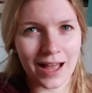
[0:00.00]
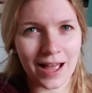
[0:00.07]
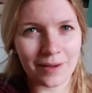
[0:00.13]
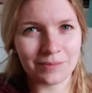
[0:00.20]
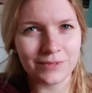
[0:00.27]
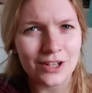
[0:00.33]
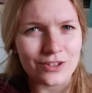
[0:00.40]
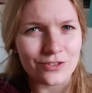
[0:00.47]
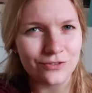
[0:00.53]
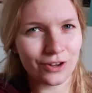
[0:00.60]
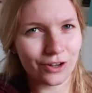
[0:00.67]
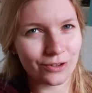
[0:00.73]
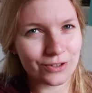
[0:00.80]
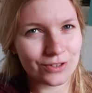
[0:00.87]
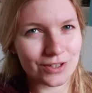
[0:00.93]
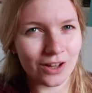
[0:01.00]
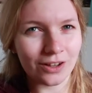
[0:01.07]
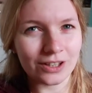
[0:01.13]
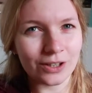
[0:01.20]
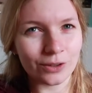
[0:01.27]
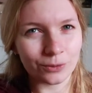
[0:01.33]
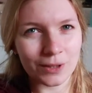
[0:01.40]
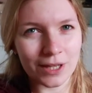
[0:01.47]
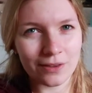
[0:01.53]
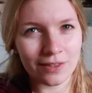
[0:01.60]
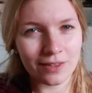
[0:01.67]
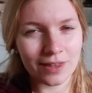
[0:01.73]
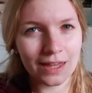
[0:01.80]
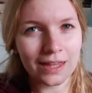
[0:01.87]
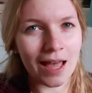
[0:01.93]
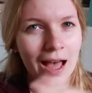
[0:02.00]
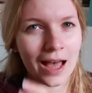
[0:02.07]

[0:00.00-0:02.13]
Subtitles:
I'm not focused only on one thing.